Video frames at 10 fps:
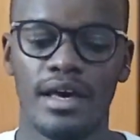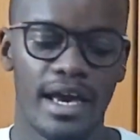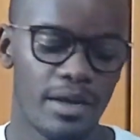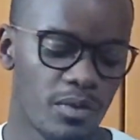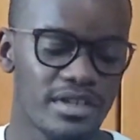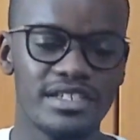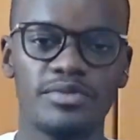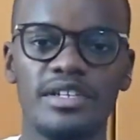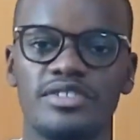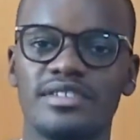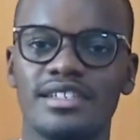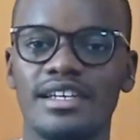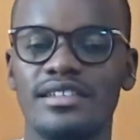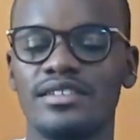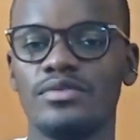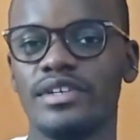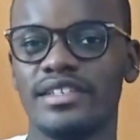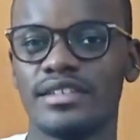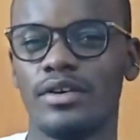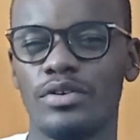and what this really translates to
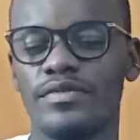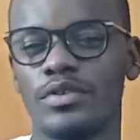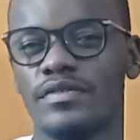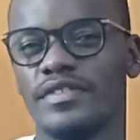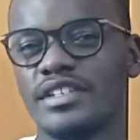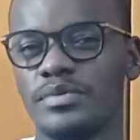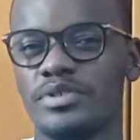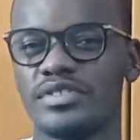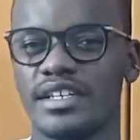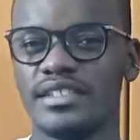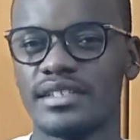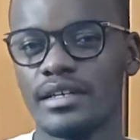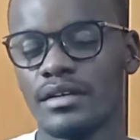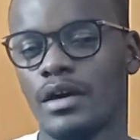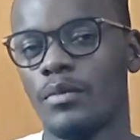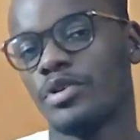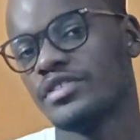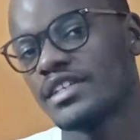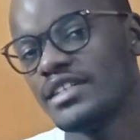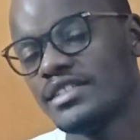is a lot of confidence when you're skating it when you're
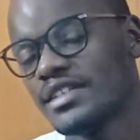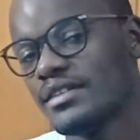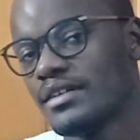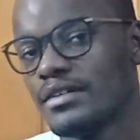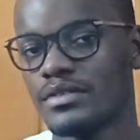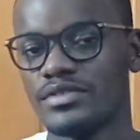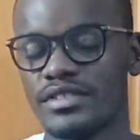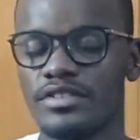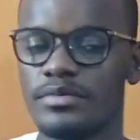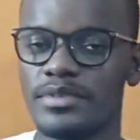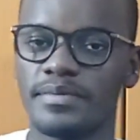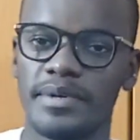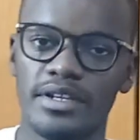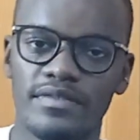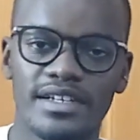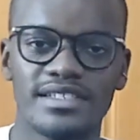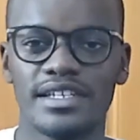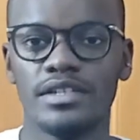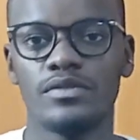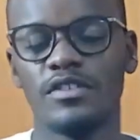skating it at a considerable speed of let's
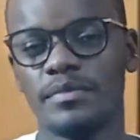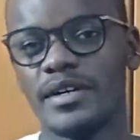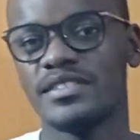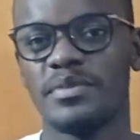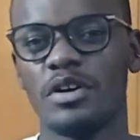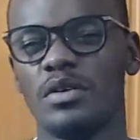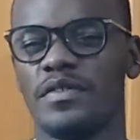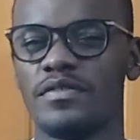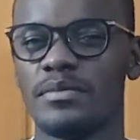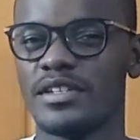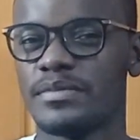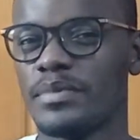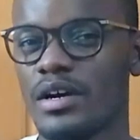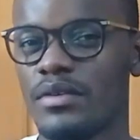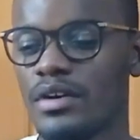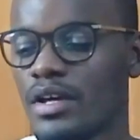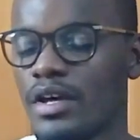say 12 miles per hour 50 miles per hour